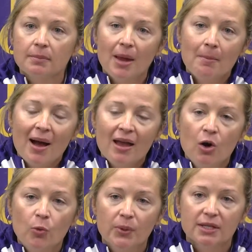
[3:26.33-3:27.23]
And my
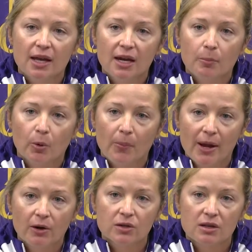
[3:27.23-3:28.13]
hope is that it
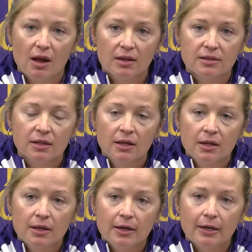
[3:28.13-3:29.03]
prepares us
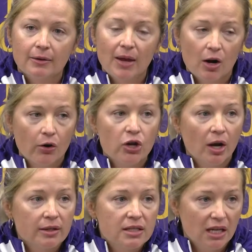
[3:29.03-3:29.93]
and our
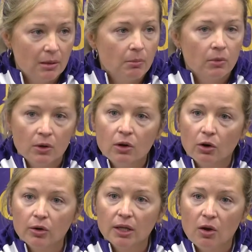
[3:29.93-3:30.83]
young team
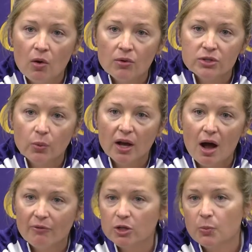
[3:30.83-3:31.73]
early on so when
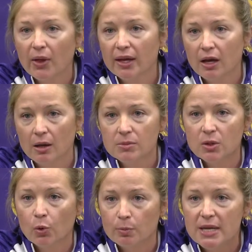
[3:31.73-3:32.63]
conference play comes
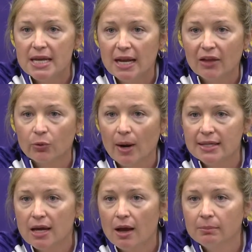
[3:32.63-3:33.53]
that we're peaking at the
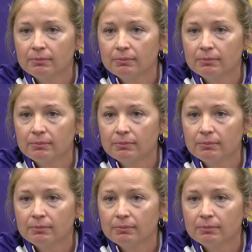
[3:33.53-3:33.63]
right time.